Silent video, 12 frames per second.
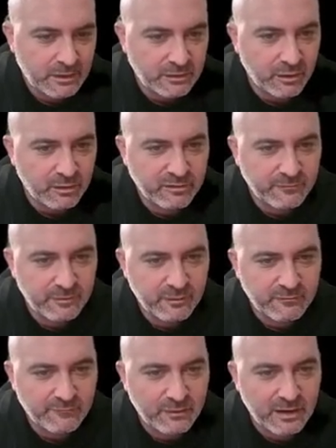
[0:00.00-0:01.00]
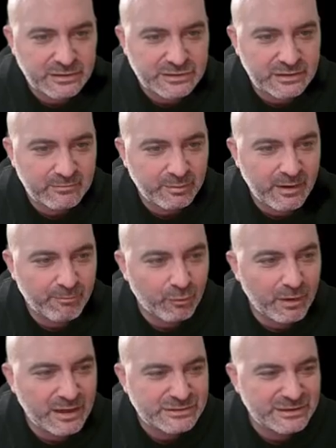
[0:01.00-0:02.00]
Goes for this flesh in the
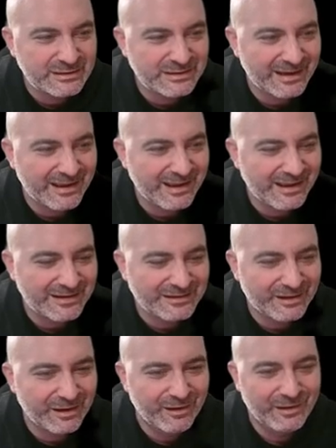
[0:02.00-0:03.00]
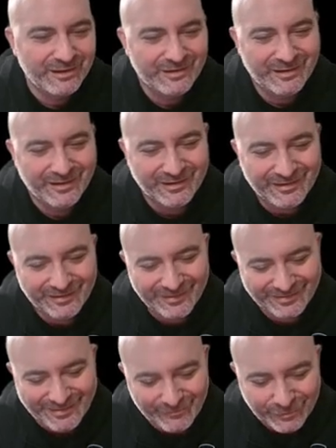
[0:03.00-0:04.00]
preparation.
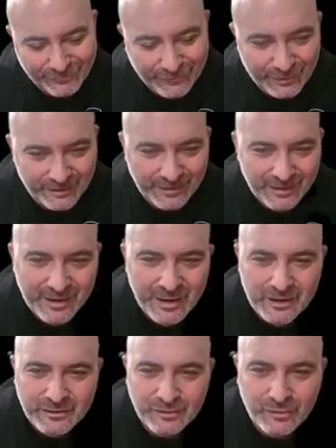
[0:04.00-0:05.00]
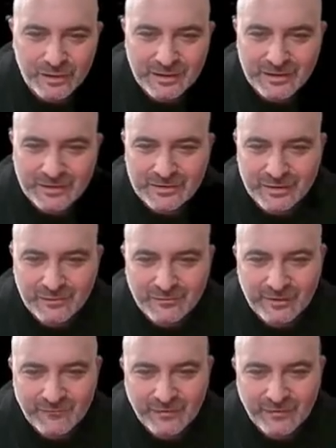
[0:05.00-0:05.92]
That was funny. So he goes for that